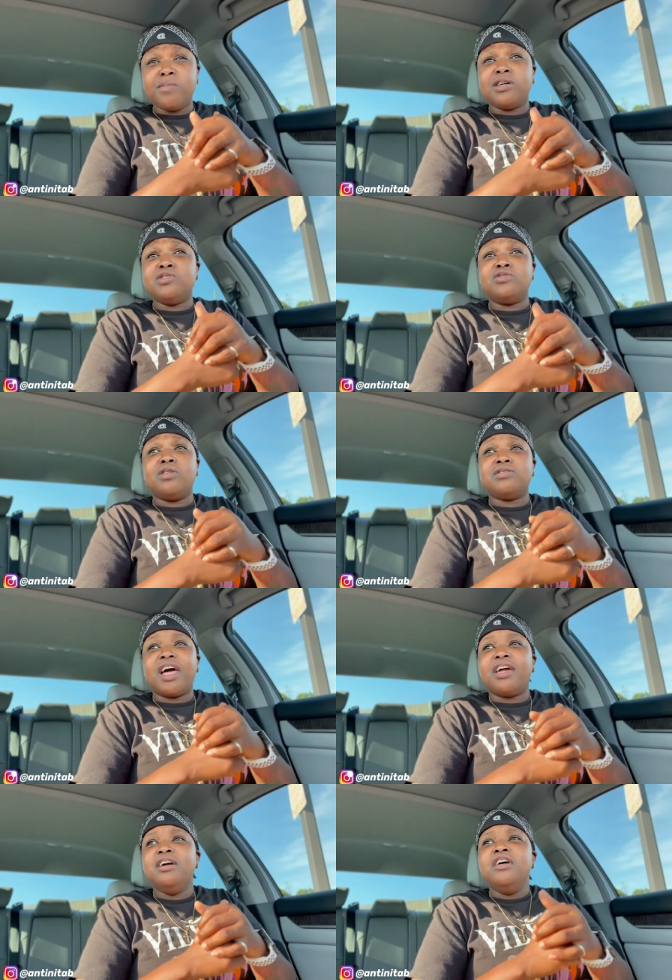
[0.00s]
Because, you know,
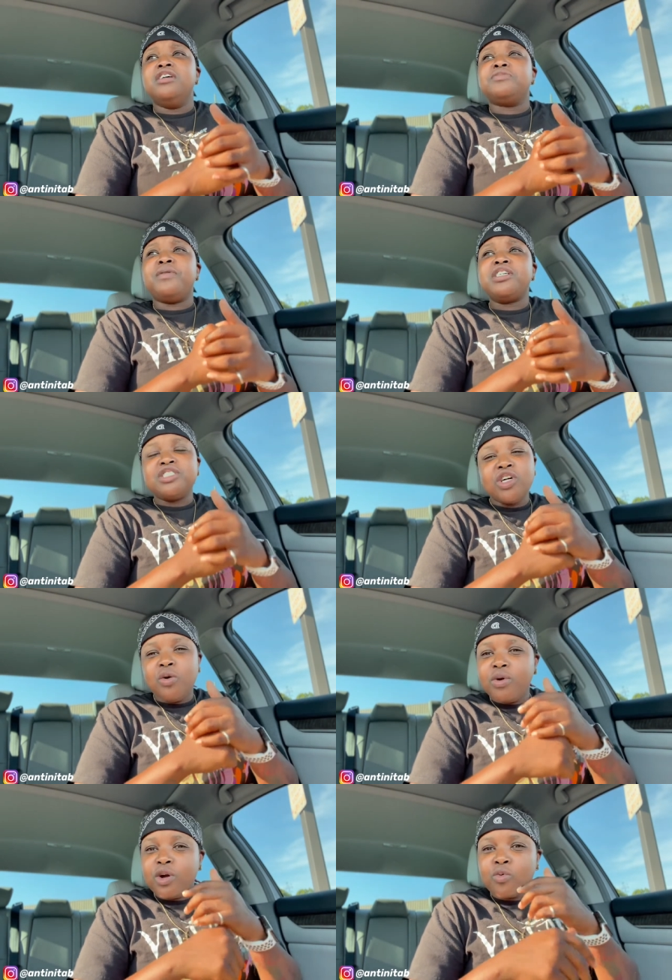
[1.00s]
like, especially
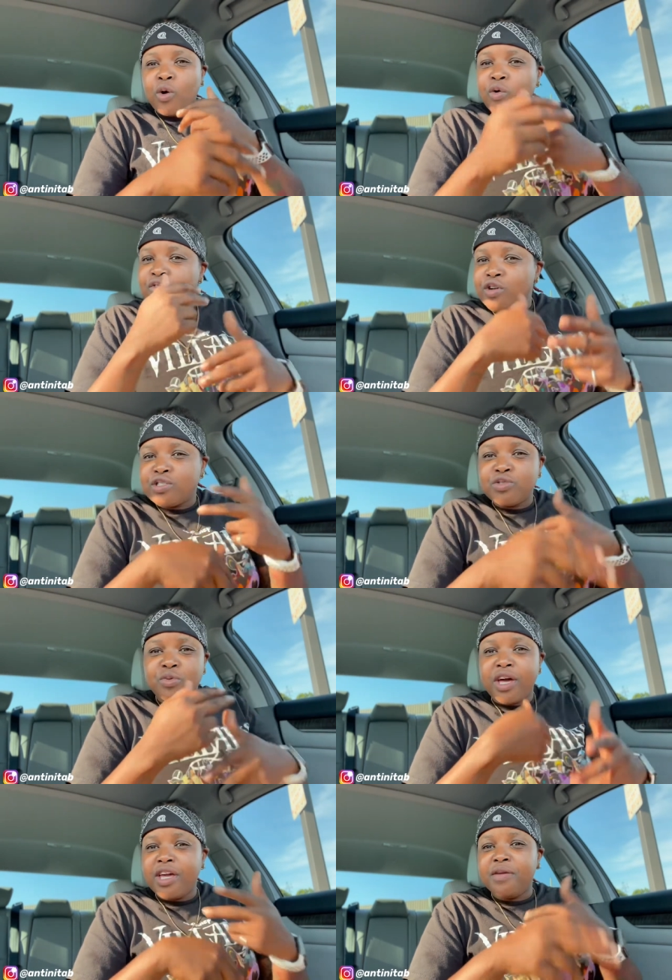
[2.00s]
with Roe versus
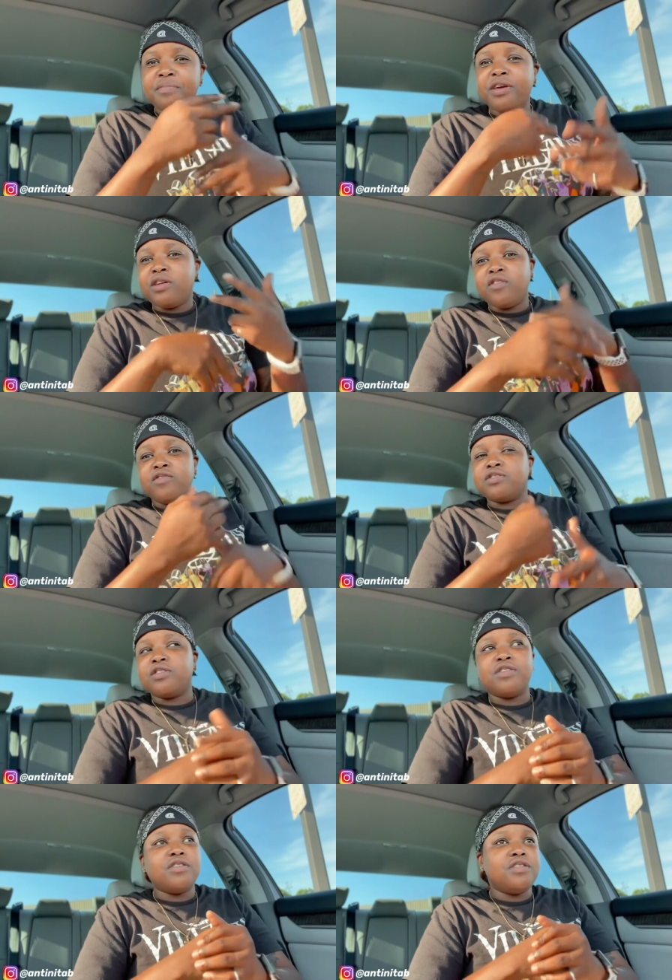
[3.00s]
Wade being
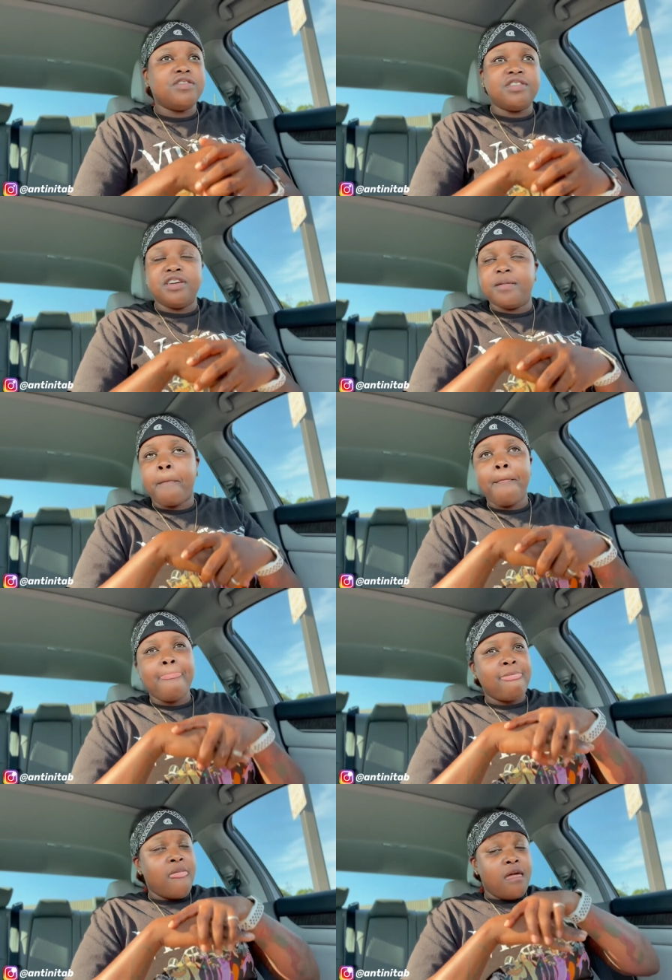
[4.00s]
overturned
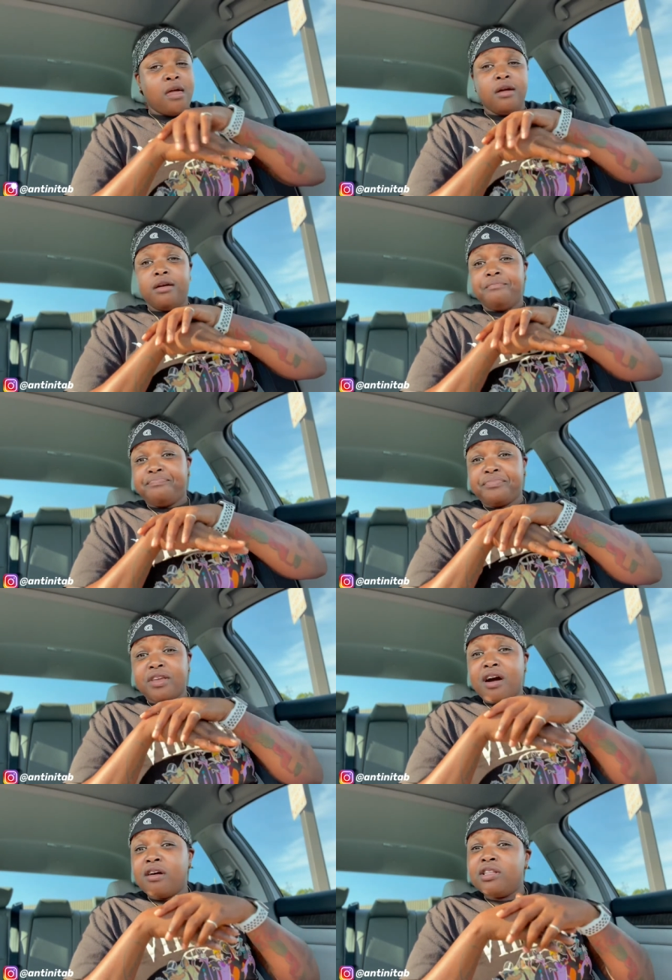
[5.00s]

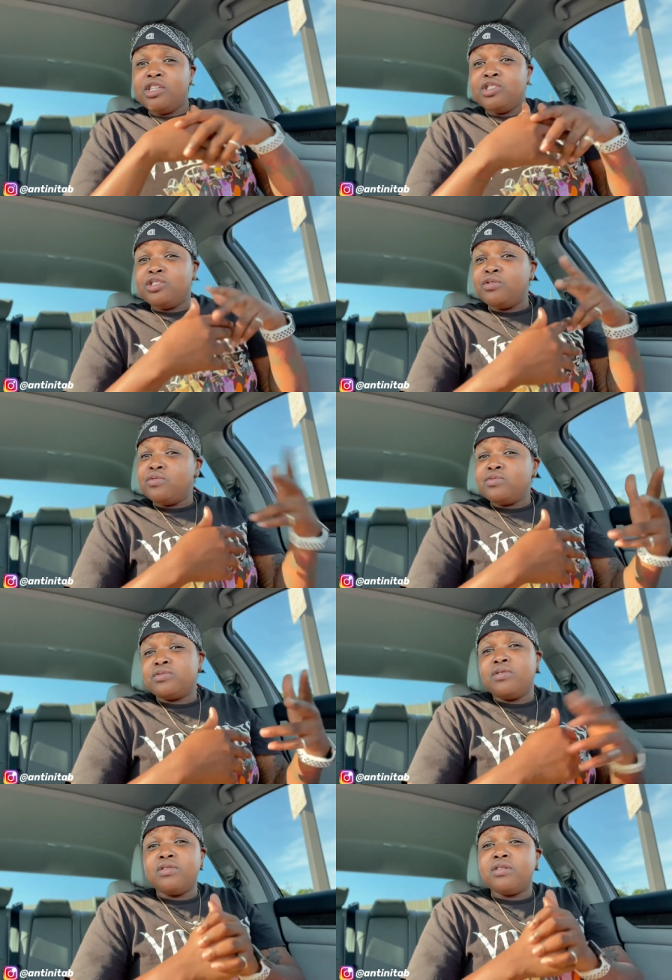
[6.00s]
and all these shootings
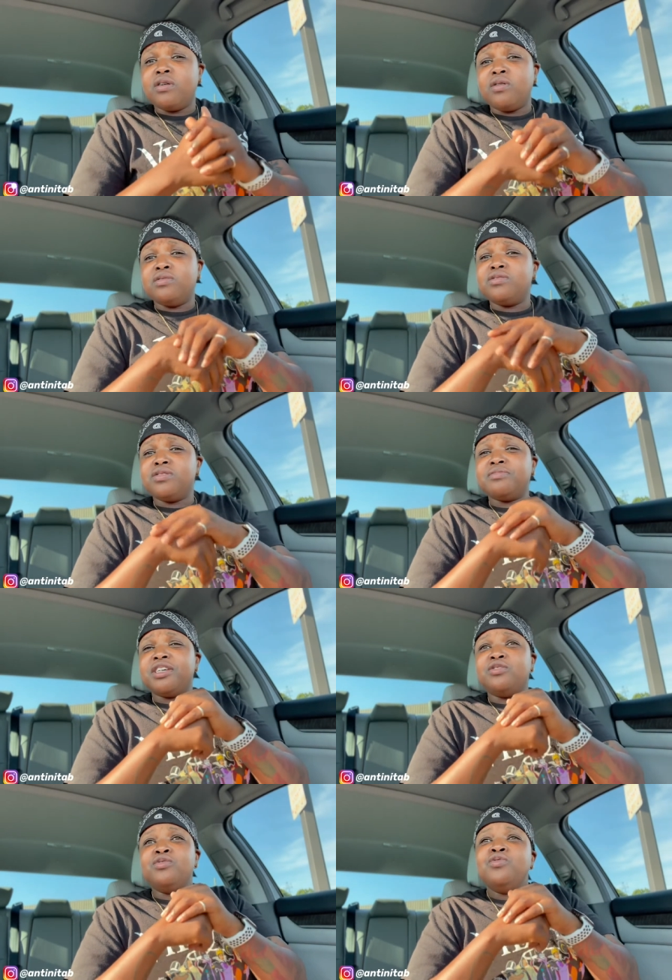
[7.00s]
going on, you know what I'm
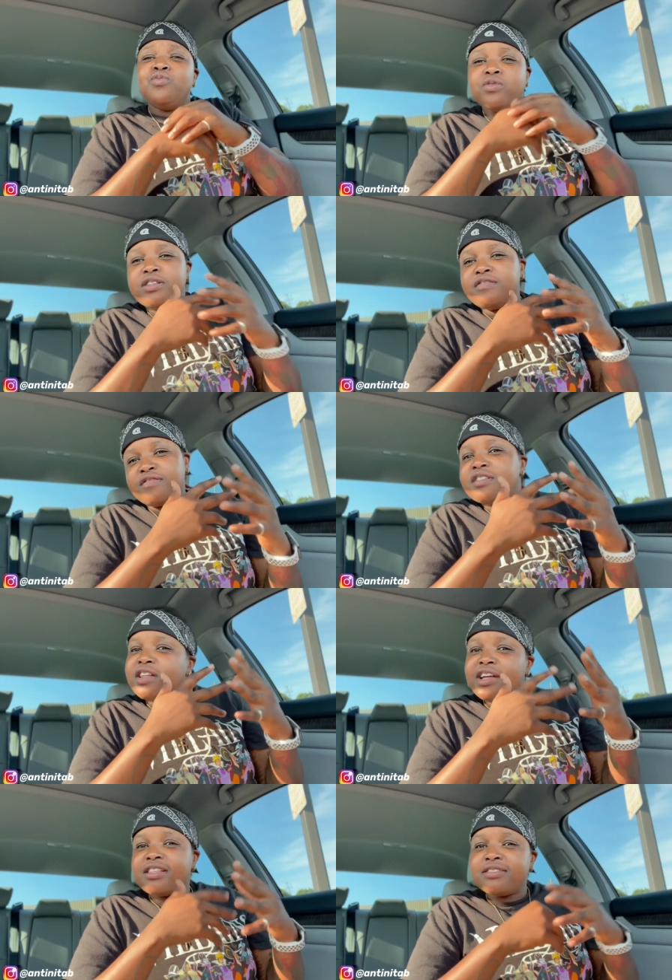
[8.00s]
saying? Do you really feel
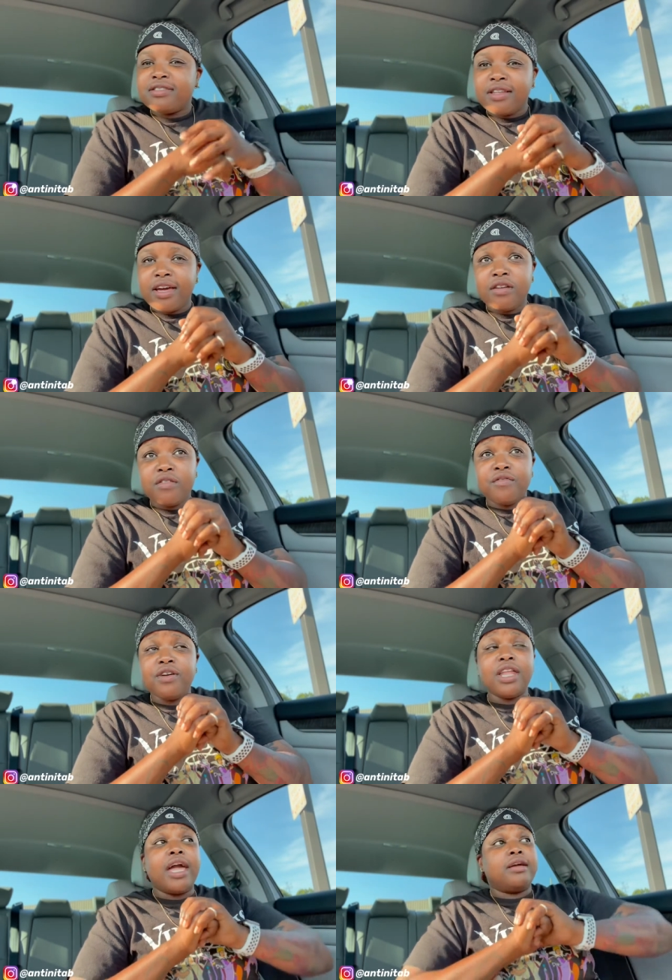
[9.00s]
like this land of the
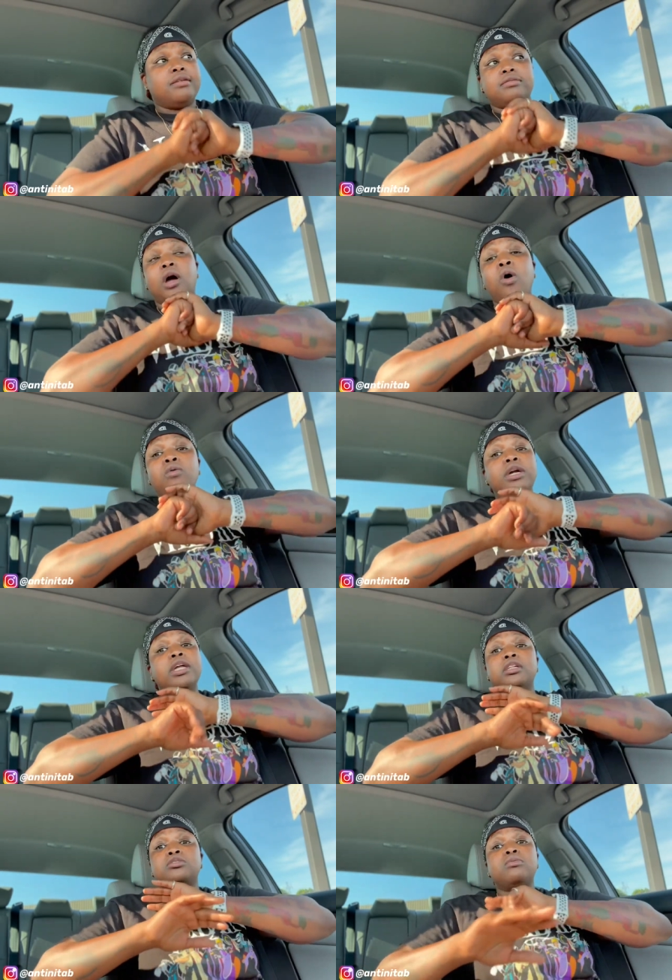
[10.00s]
free? Like, don't
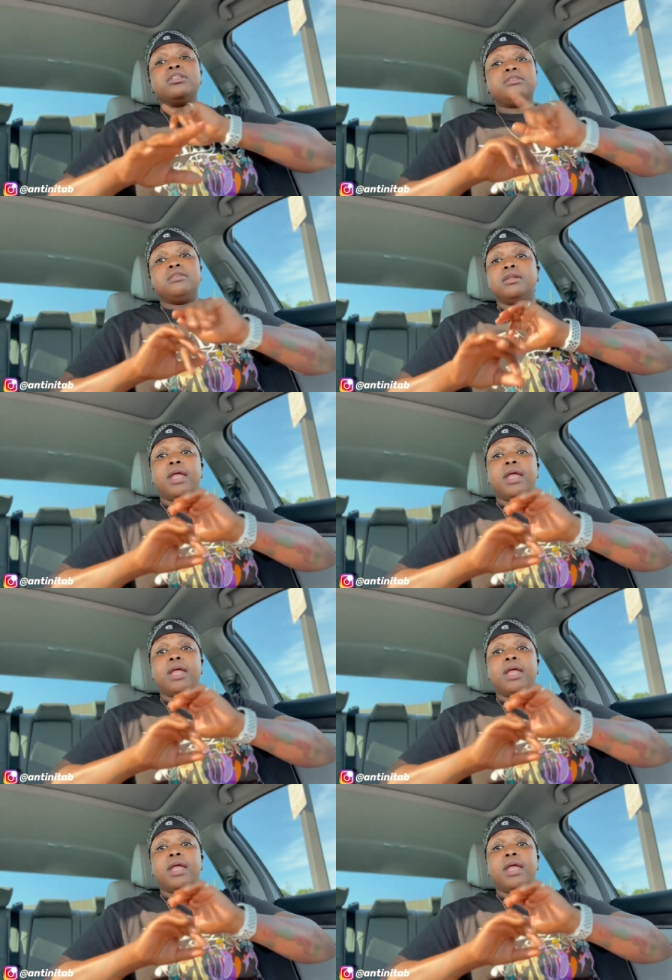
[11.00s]
get it twisted.